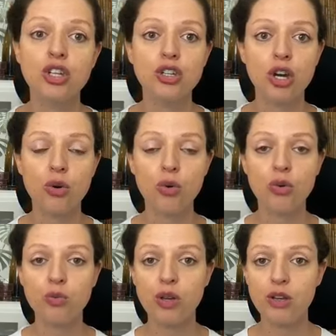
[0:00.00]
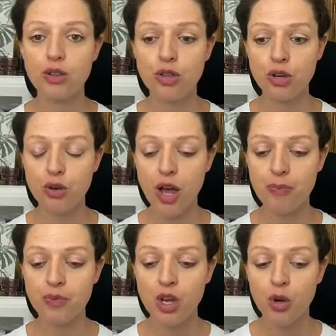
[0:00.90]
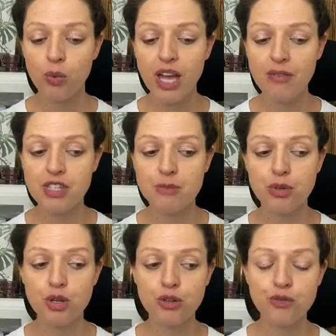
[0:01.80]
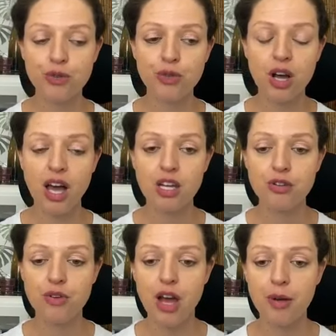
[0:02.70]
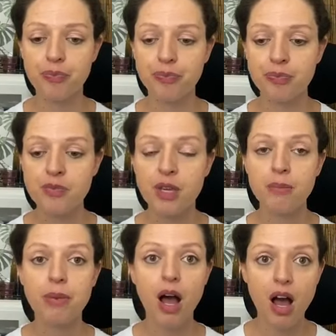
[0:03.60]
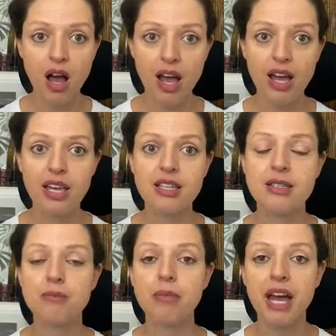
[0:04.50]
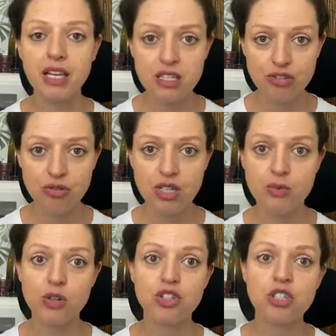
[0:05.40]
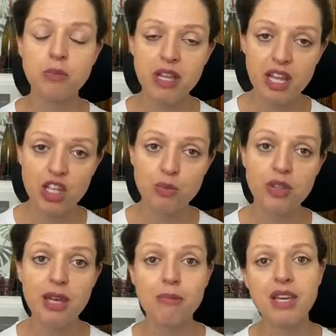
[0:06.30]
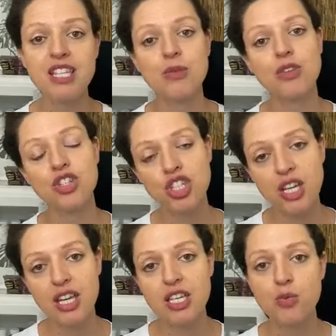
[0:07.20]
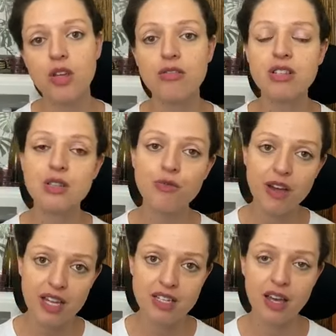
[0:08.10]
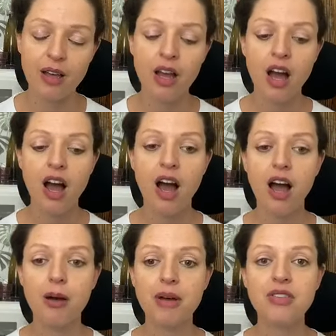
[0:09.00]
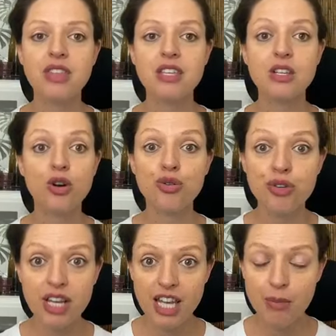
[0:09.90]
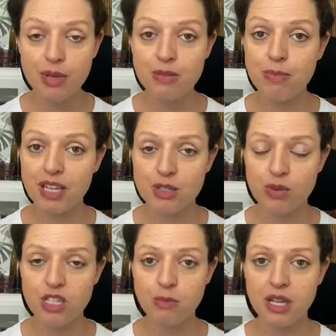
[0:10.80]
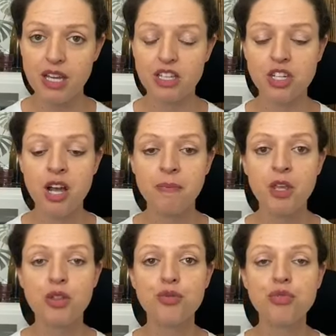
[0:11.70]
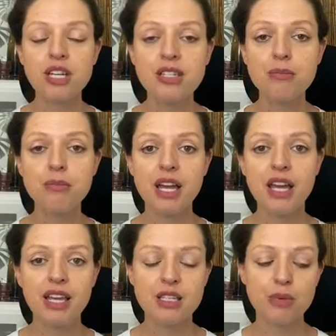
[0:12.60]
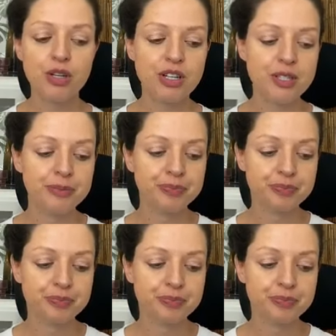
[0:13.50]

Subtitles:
we have these beautiful kind of pies and pastries which spinach, but they mix it with cheese, whether it's feta, and this cream is mixed with spinach. The reason being is because